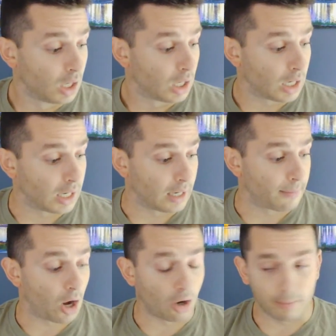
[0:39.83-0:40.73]

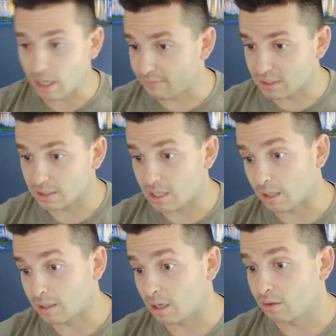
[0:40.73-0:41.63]
I'll be obviously
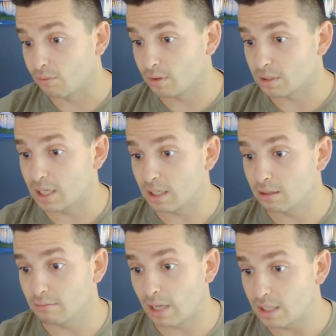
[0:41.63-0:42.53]
talking on the real estate
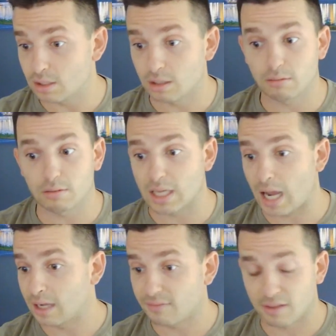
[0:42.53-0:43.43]
agent
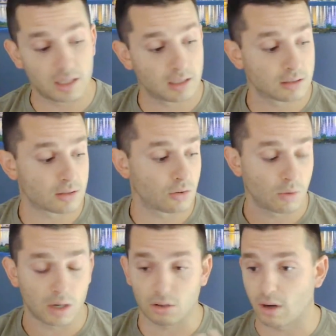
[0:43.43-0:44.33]
side of things, to
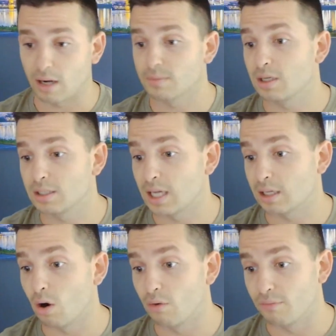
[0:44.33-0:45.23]
where Graham's going to
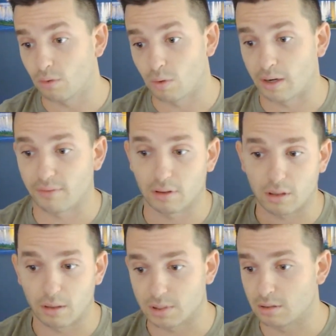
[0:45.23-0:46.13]
take over whenever it
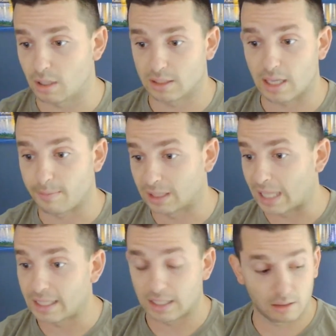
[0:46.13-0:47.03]
comes to any type of
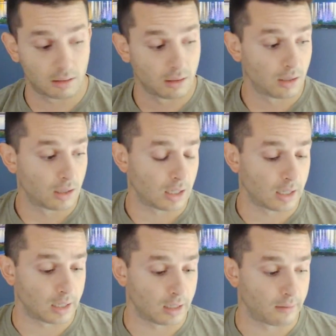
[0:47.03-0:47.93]
lending
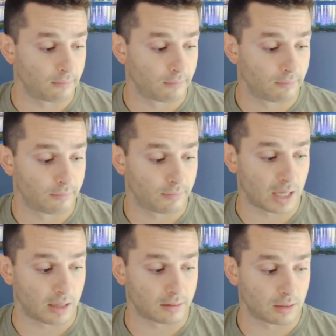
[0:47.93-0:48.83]

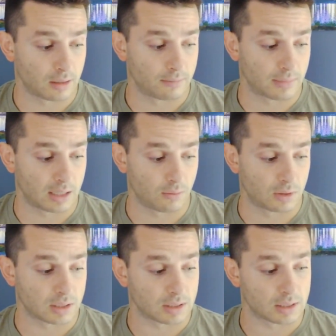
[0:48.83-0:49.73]
that he
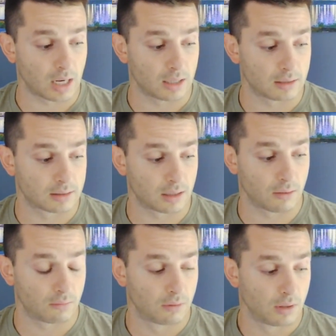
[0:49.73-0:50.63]
wants to say. So
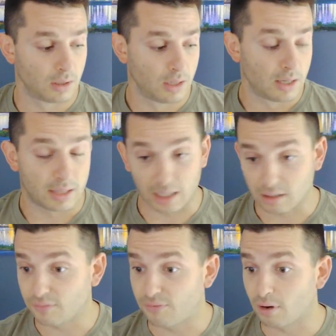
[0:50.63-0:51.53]

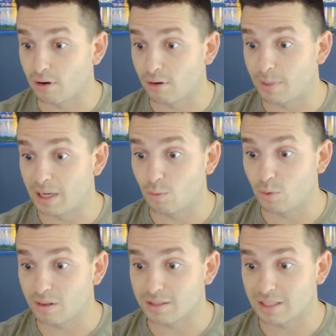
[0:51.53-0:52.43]
thanks for being
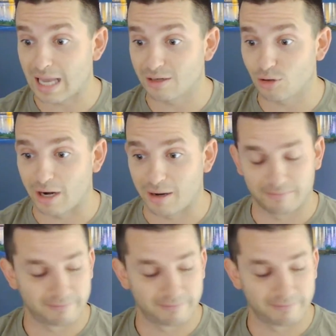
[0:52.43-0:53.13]
with us again, Graham.